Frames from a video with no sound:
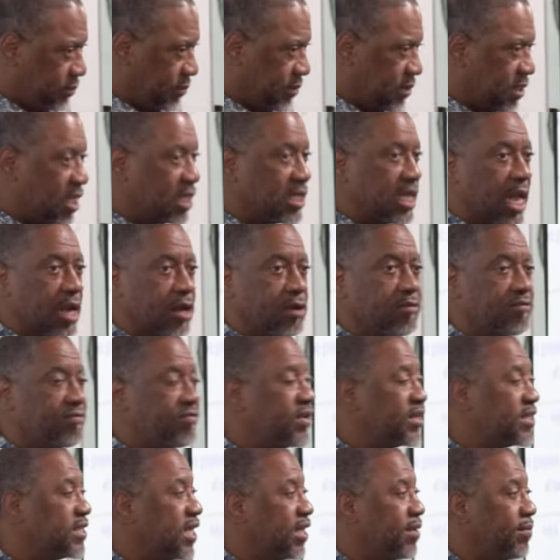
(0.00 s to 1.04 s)
Cause I do
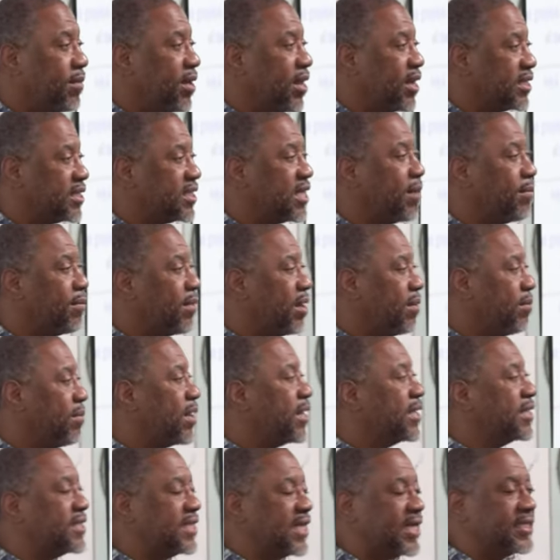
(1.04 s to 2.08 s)
15 minute, 10 minute
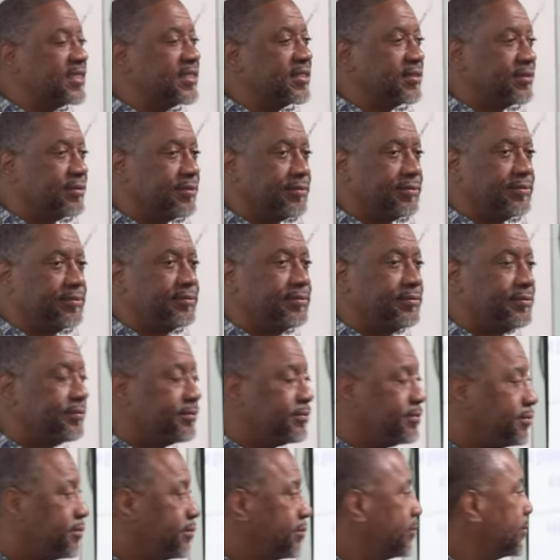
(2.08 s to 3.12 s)
meditation.
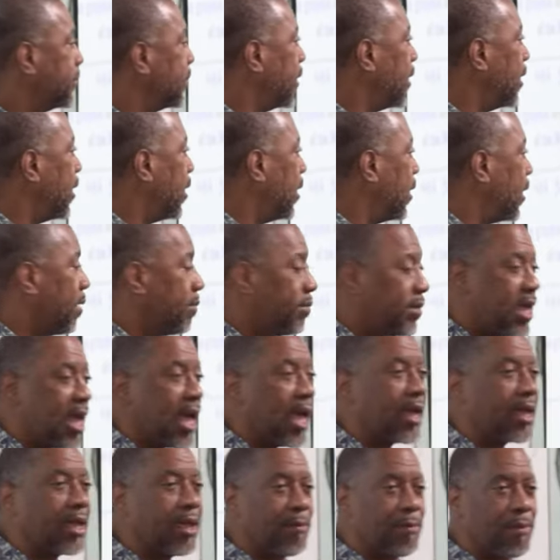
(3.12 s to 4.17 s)
You gotta
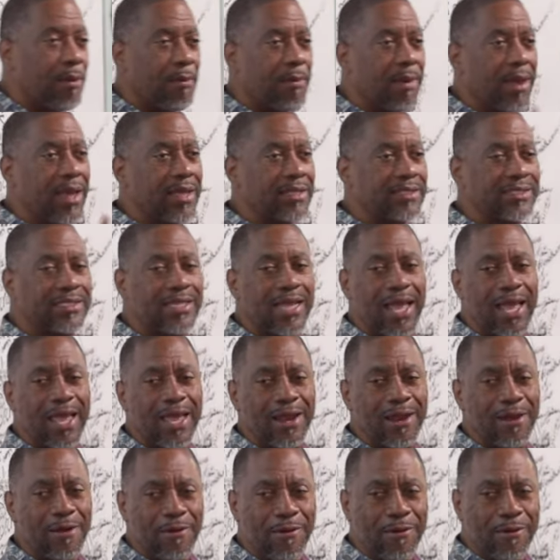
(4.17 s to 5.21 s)
keep your mind stayed
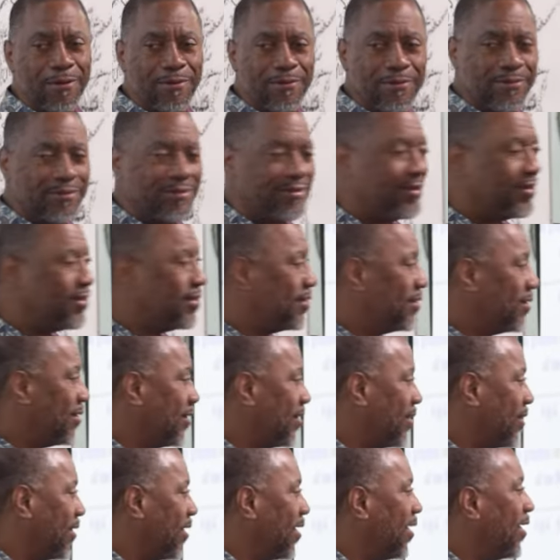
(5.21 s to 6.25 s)
on it
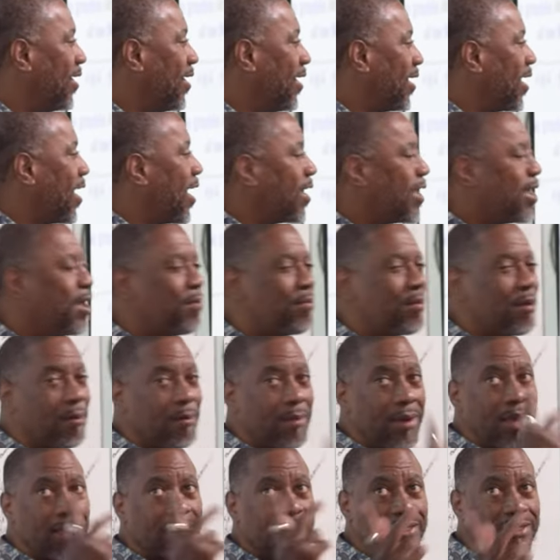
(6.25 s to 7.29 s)
gotta keep your
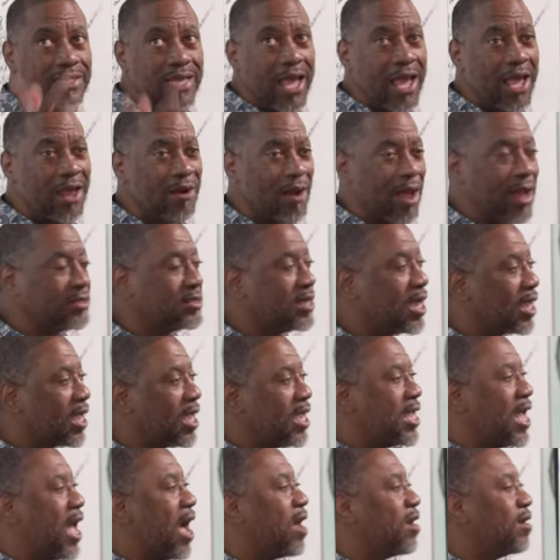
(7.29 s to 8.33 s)
mind stayed. I try to get
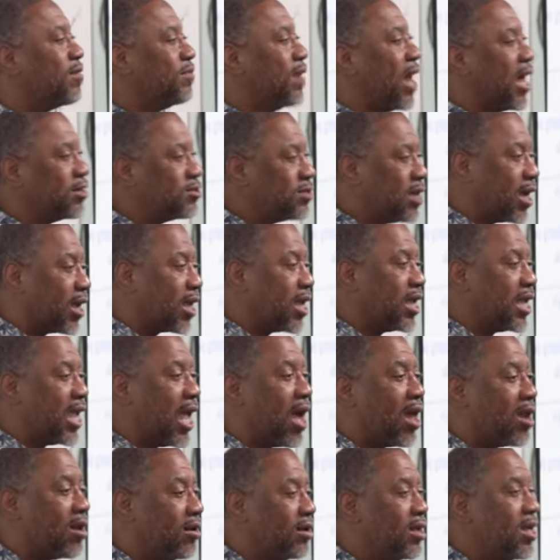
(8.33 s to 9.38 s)
y'all. A, I try to get
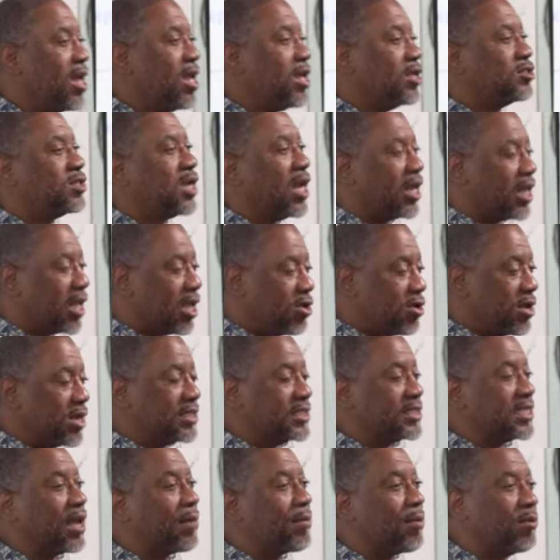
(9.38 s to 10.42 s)
y'all. A, try to give you an
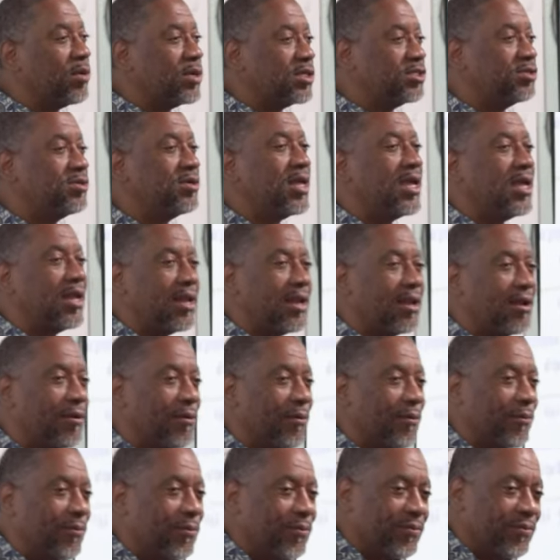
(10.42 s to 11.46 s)
example what you need to do.
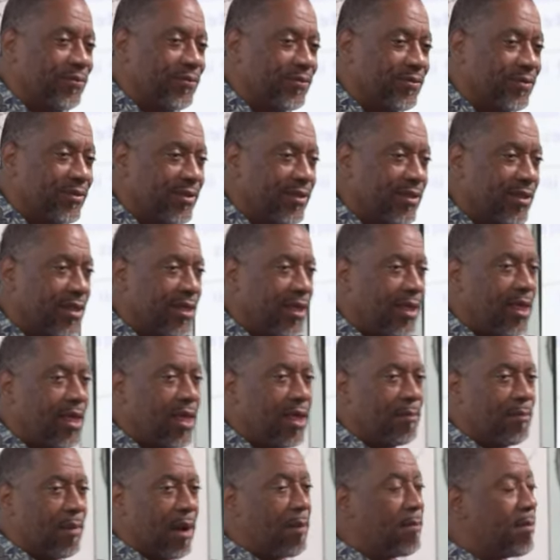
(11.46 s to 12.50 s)

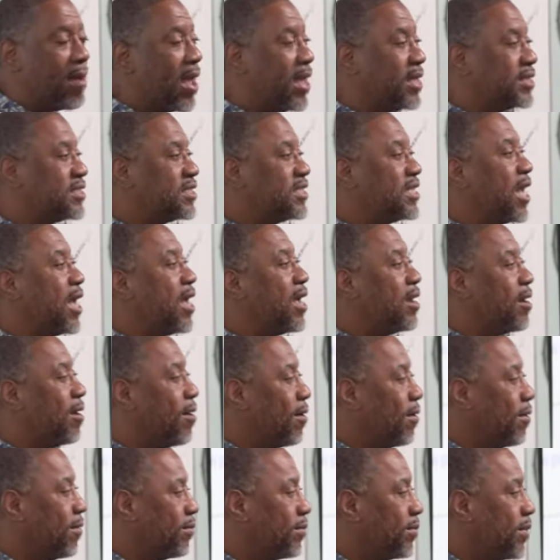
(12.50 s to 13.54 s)
My mind stayed on
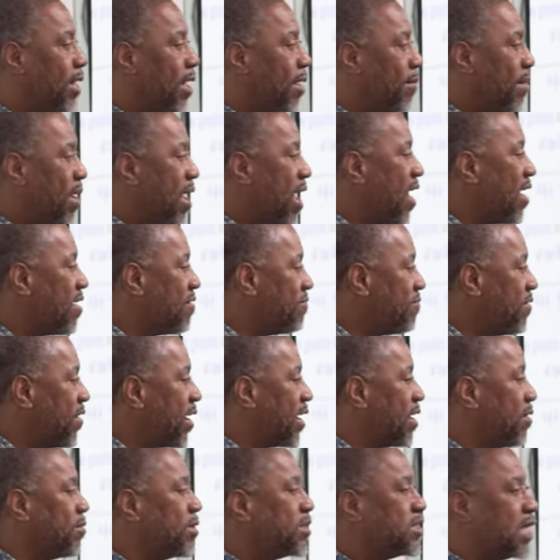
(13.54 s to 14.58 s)
them. Man, y'all to figure
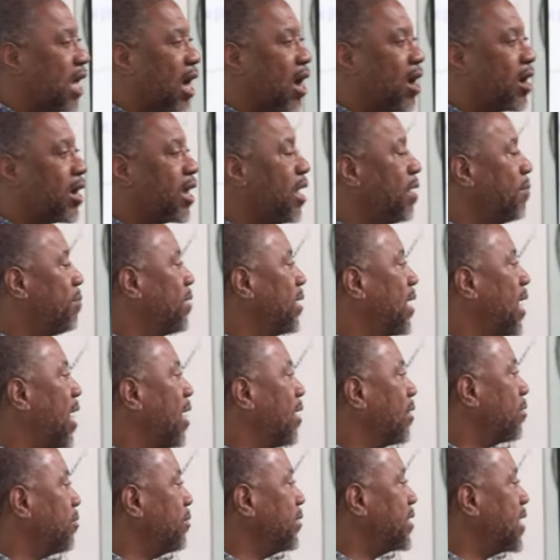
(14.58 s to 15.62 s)
what y'all get to out
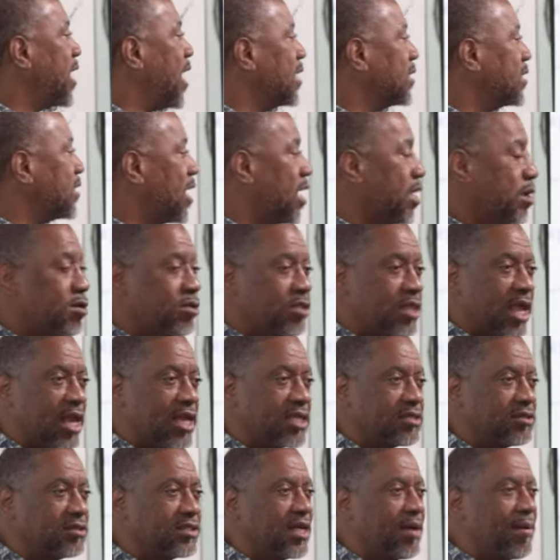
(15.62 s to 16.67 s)
three times a day. You think that's
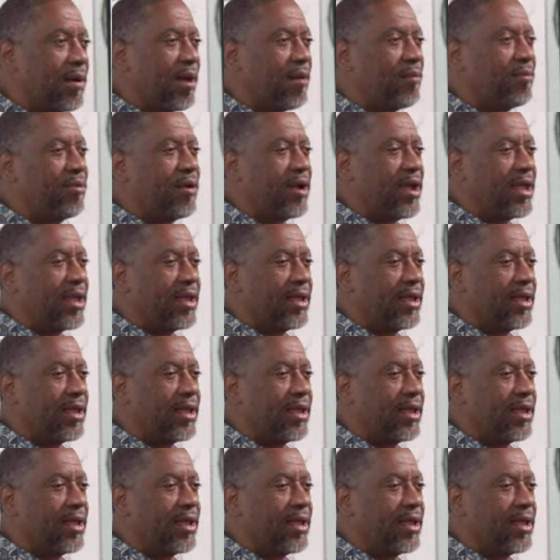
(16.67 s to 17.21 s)
one time I'm praying?